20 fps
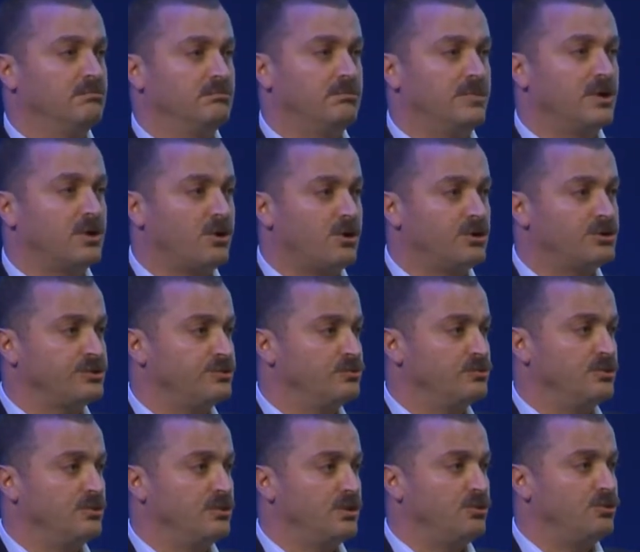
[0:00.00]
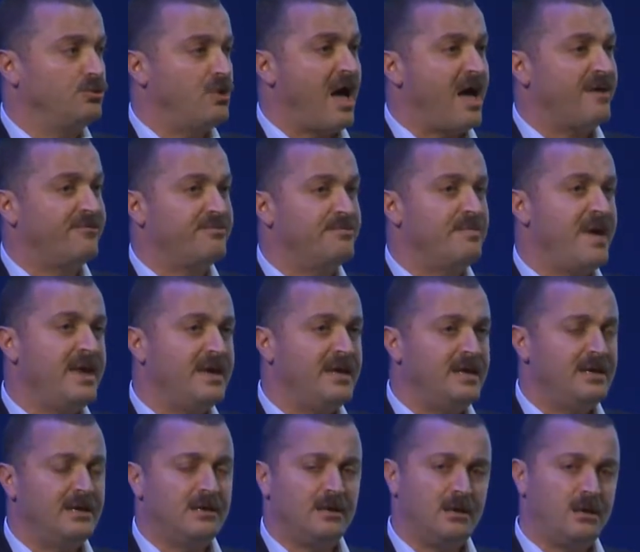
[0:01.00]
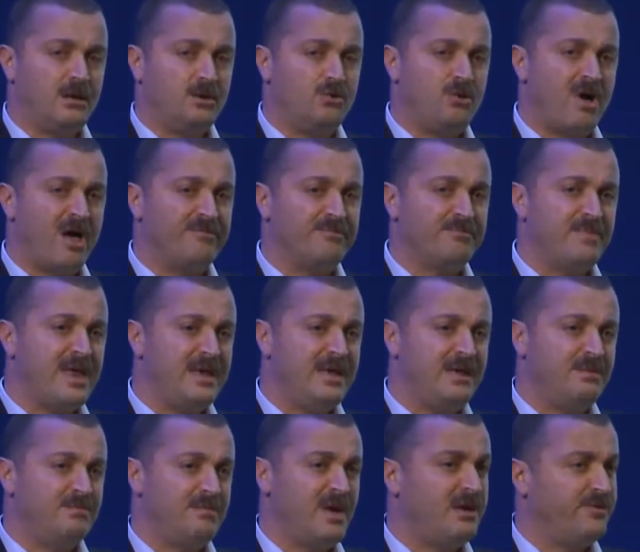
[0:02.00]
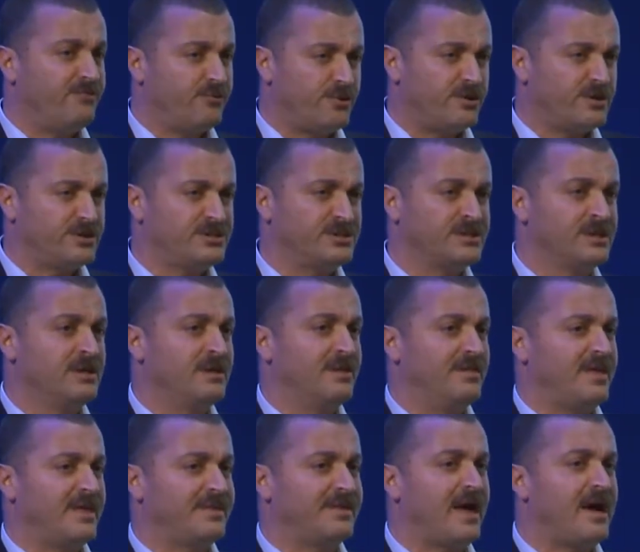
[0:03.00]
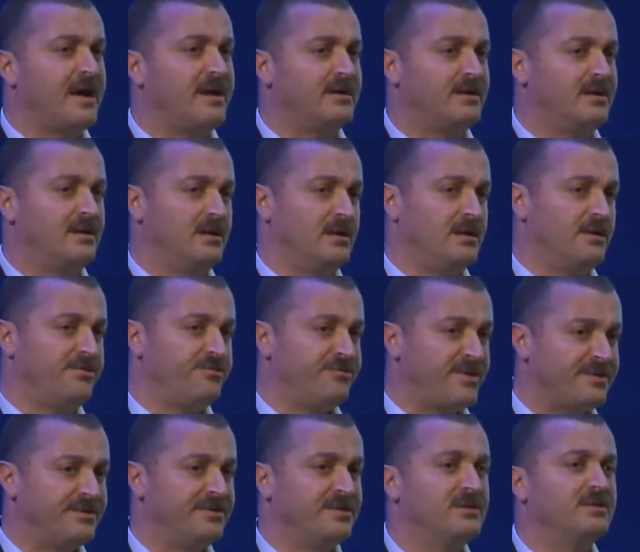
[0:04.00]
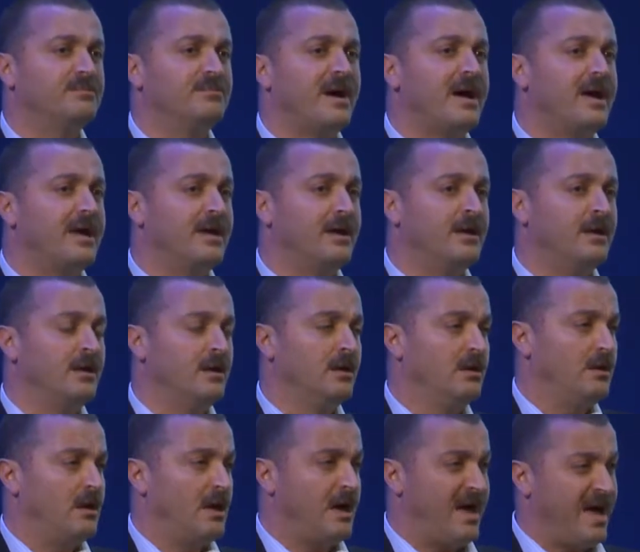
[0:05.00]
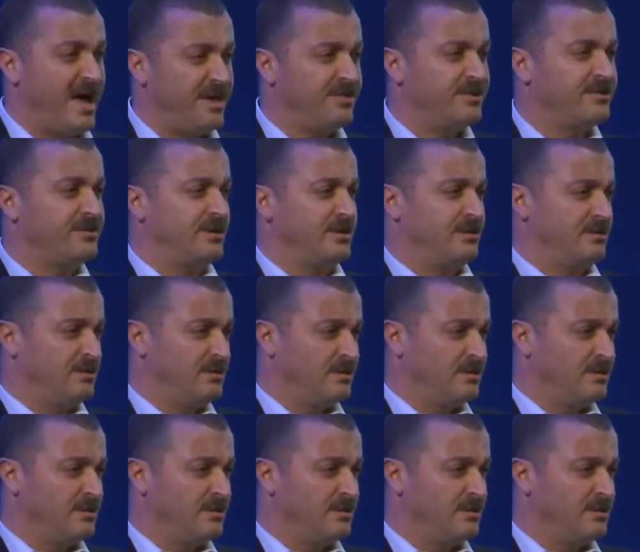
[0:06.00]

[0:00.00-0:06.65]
because you have many forests that are threatened by either